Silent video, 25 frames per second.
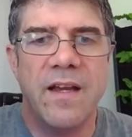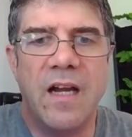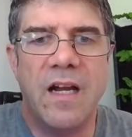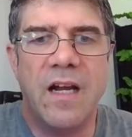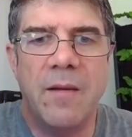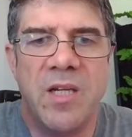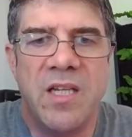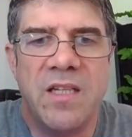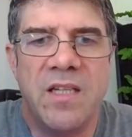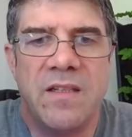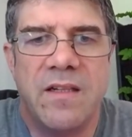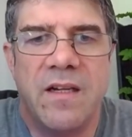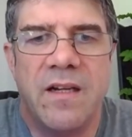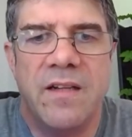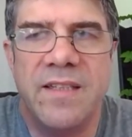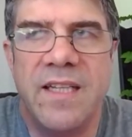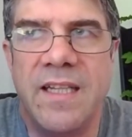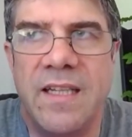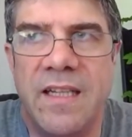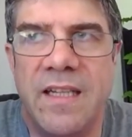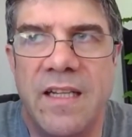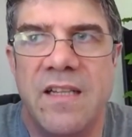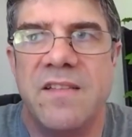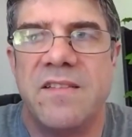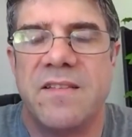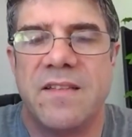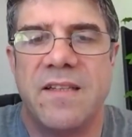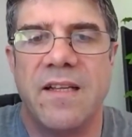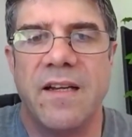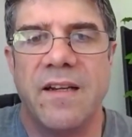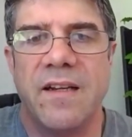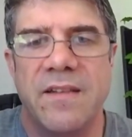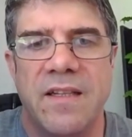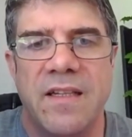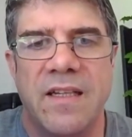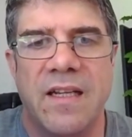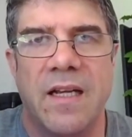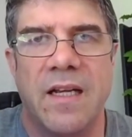mean, gardening is
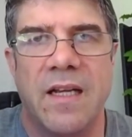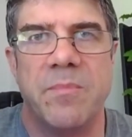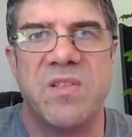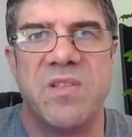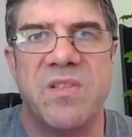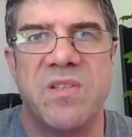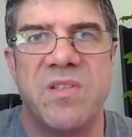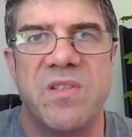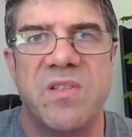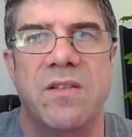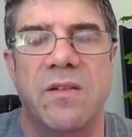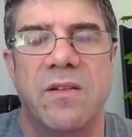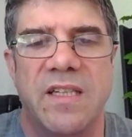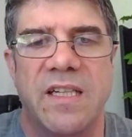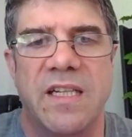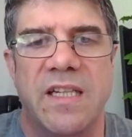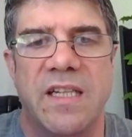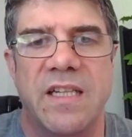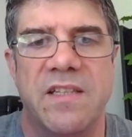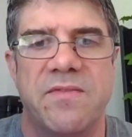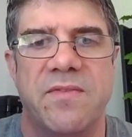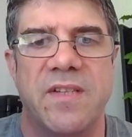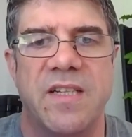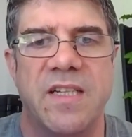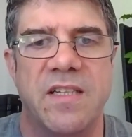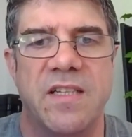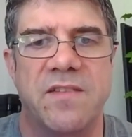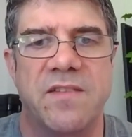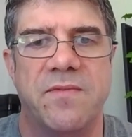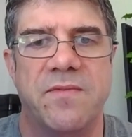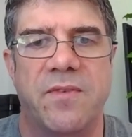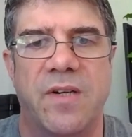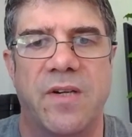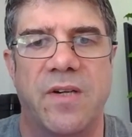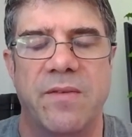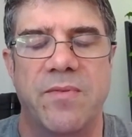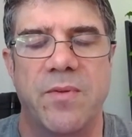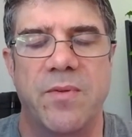gardening absolutely is is
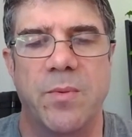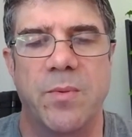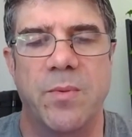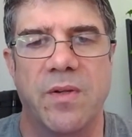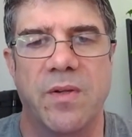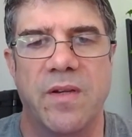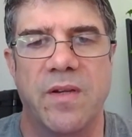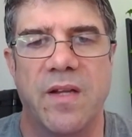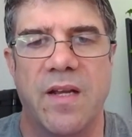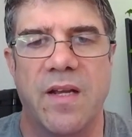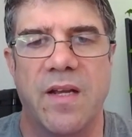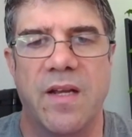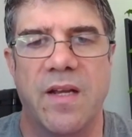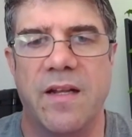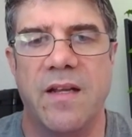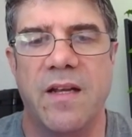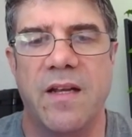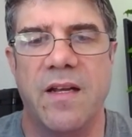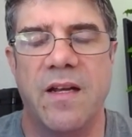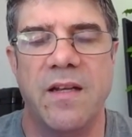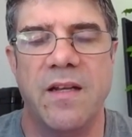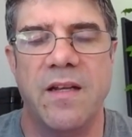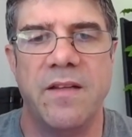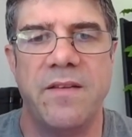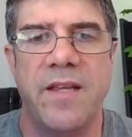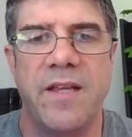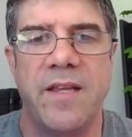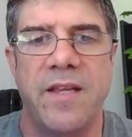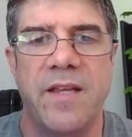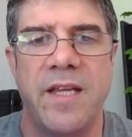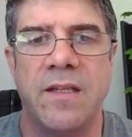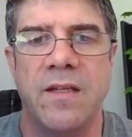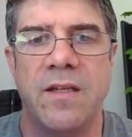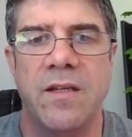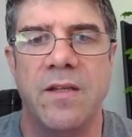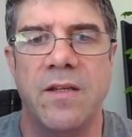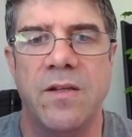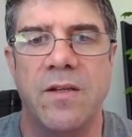for everyone, and I and I
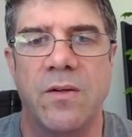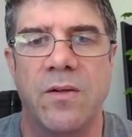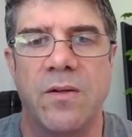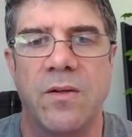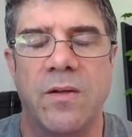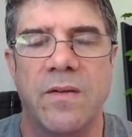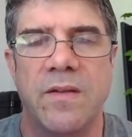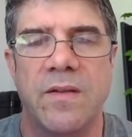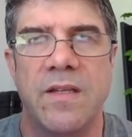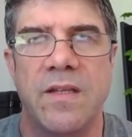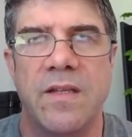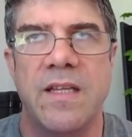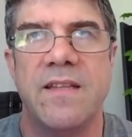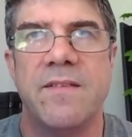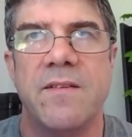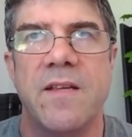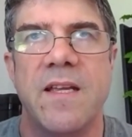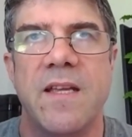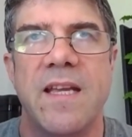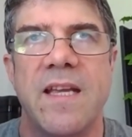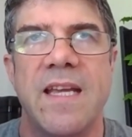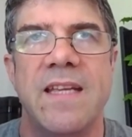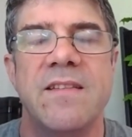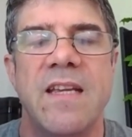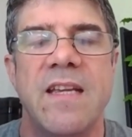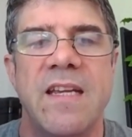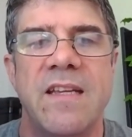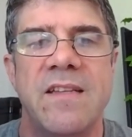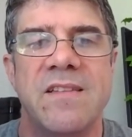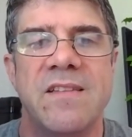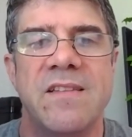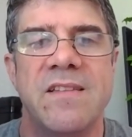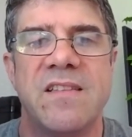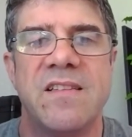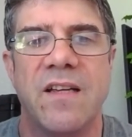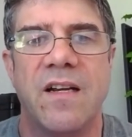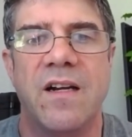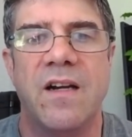think, you know, it, in
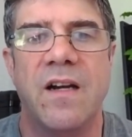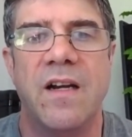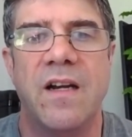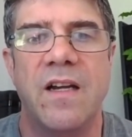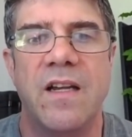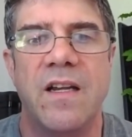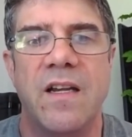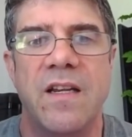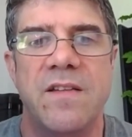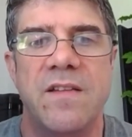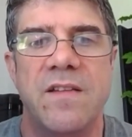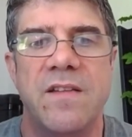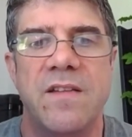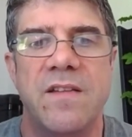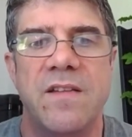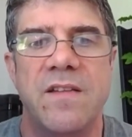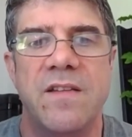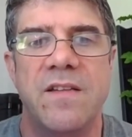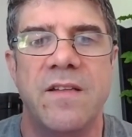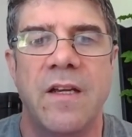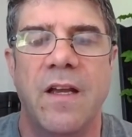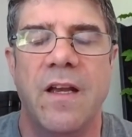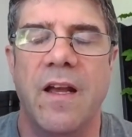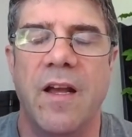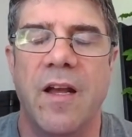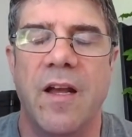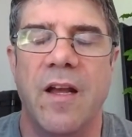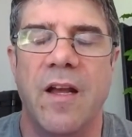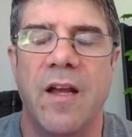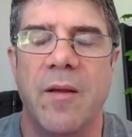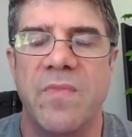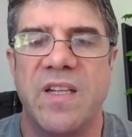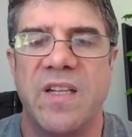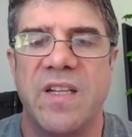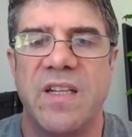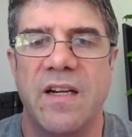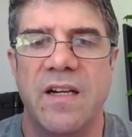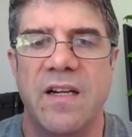inside um,
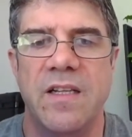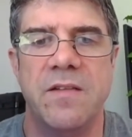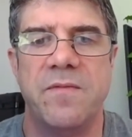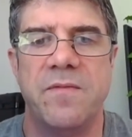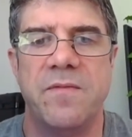the kind of